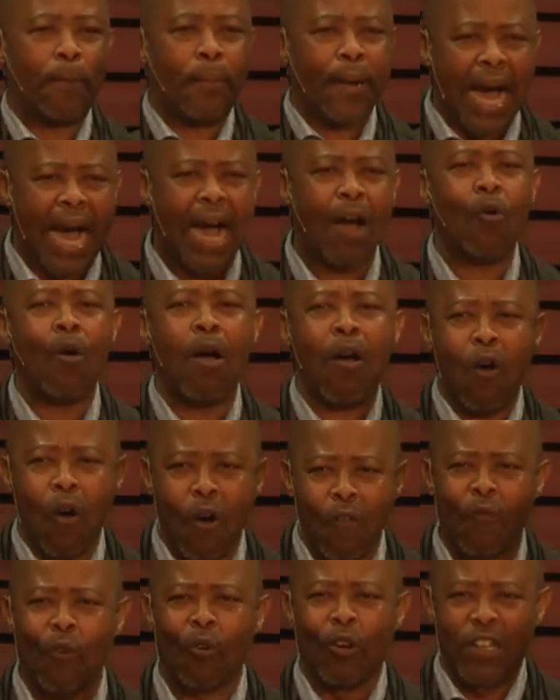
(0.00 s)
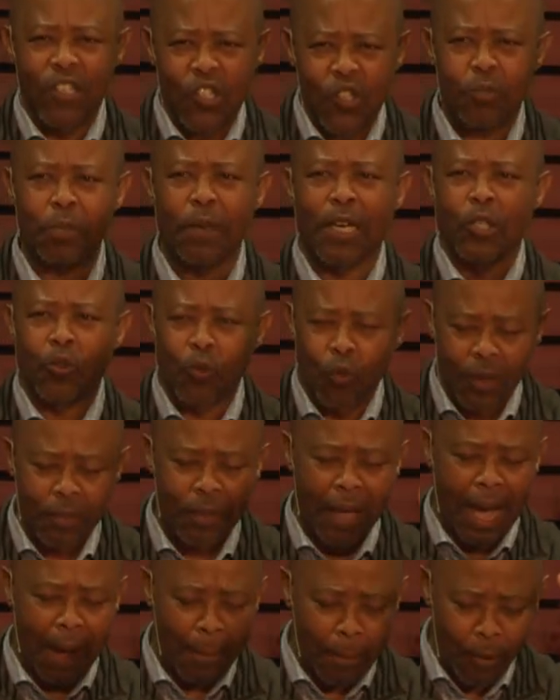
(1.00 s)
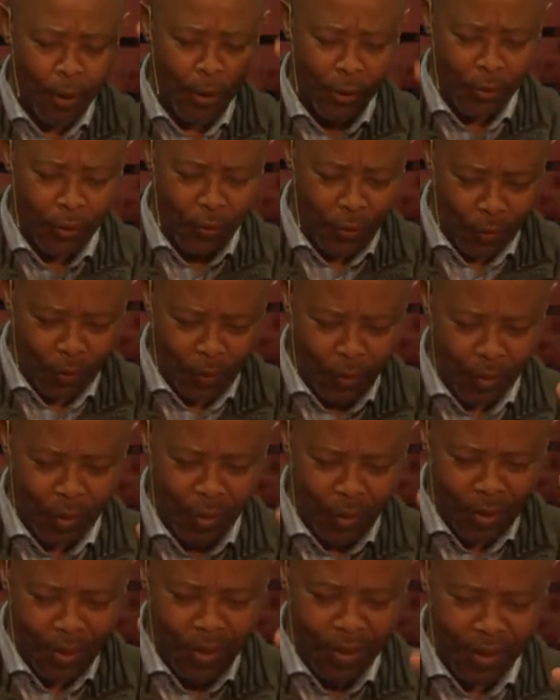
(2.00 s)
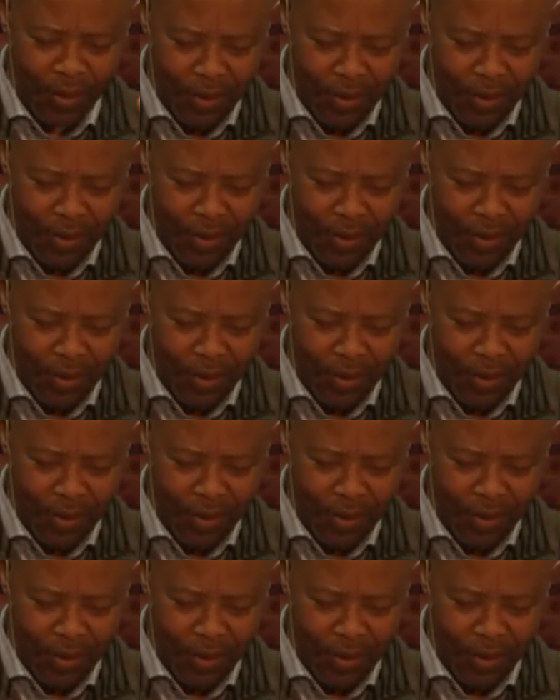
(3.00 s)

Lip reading: power of Holy Spirit will be upon you.